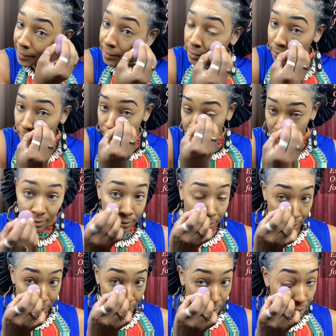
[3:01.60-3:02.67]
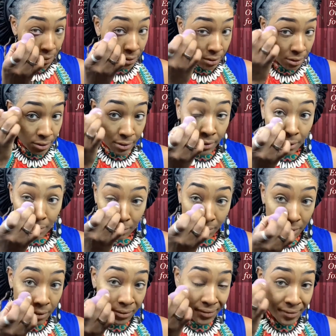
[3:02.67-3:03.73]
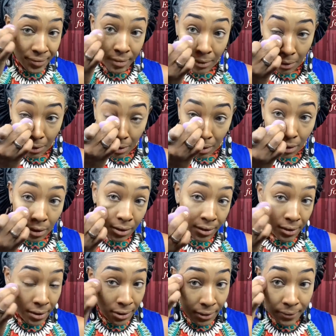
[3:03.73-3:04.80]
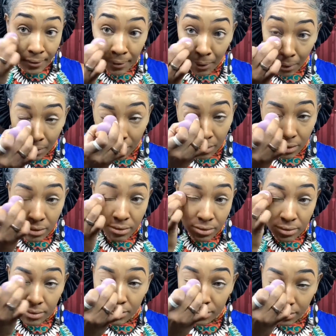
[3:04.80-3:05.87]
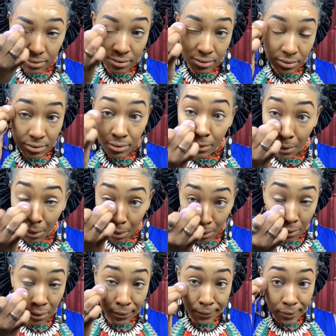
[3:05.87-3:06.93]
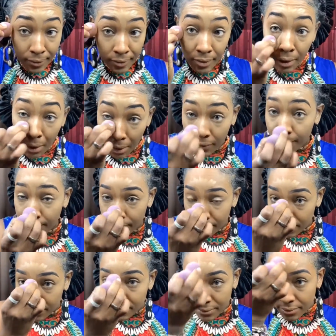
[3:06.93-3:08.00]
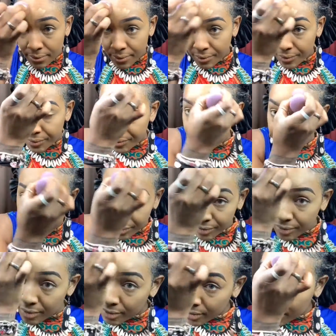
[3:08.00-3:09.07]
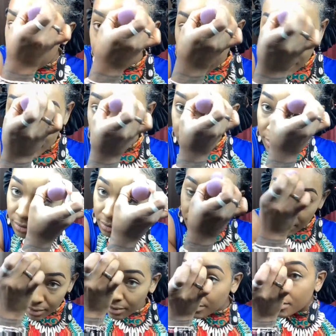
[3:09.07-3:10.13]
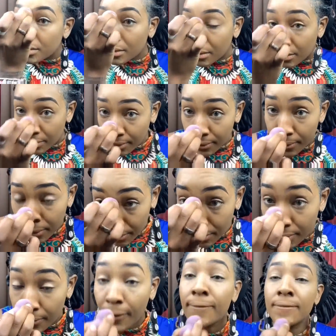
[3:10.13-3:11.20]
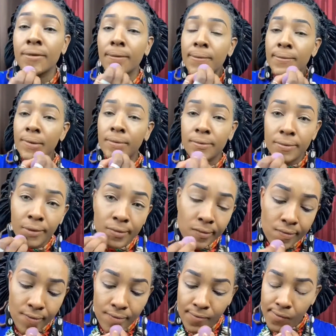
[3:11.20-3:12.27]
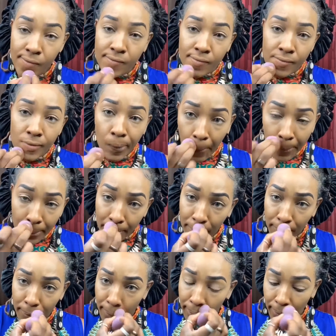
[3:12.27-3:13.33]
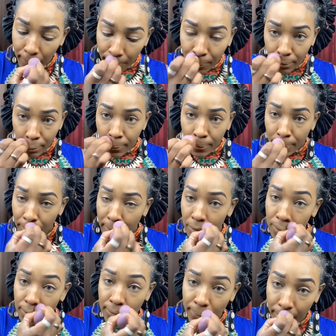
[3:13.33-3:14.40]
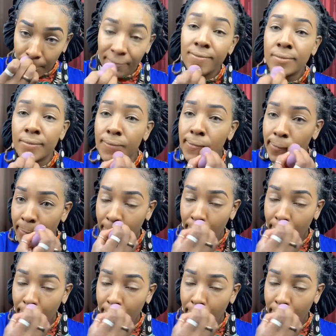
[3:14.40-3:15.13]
I'm also going in with a damp beauty blender to blend and smooth out my highlight. I highlight my forehead, the center of my nose, and my chin, and also my cheeks.